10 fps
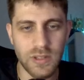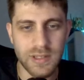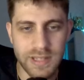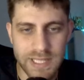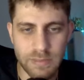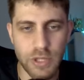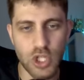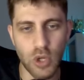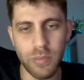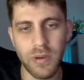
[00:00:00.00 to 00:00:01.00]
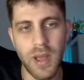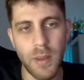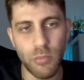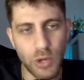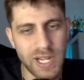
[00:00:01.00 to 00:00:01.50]
this bishop
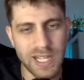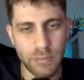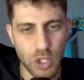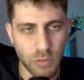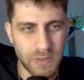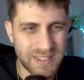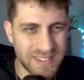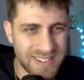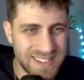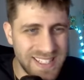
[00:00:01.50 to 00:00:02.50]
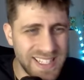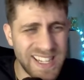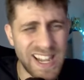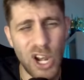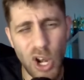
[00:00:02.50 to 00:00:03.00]
brilliant bishop that did
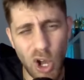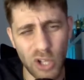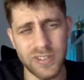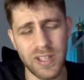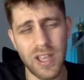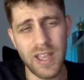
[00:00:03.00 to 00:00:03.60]
a lot